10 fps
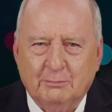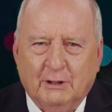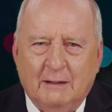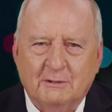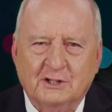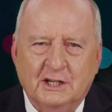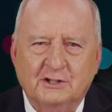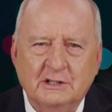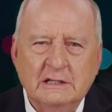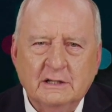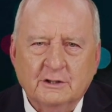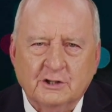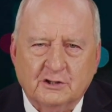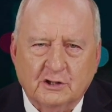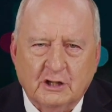Plimer says,
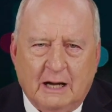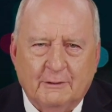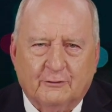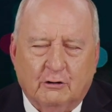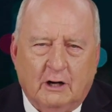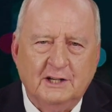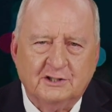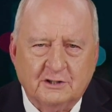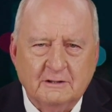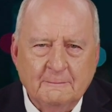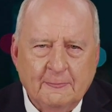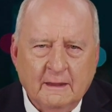since the time of Christ,